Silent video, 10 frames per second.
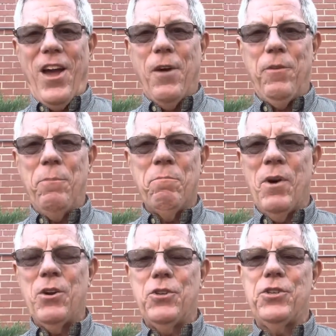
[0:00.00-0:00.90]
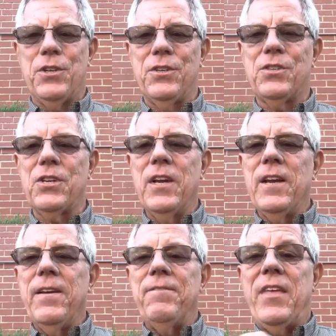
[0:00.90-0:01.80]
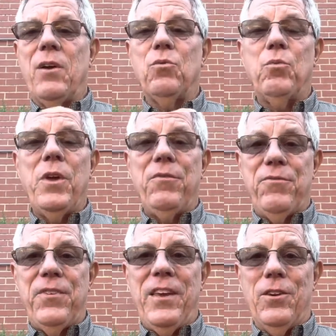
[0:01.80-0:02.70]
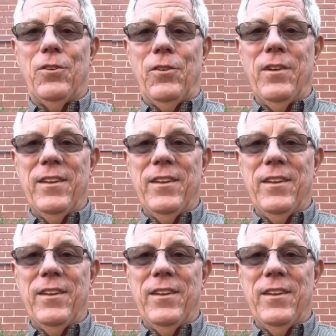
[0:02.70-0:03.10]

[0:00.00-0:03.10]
of emotions that we feel